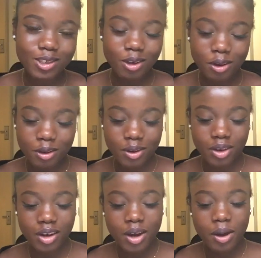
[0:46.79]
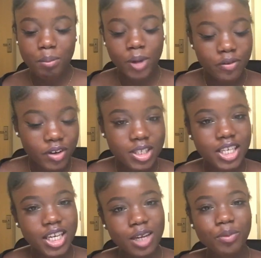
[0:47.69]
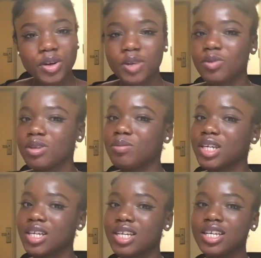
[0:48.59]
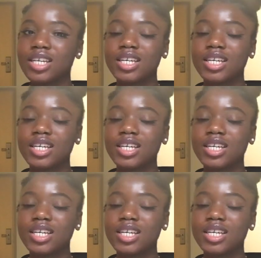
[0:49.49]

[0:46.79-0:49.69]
so my first key point would be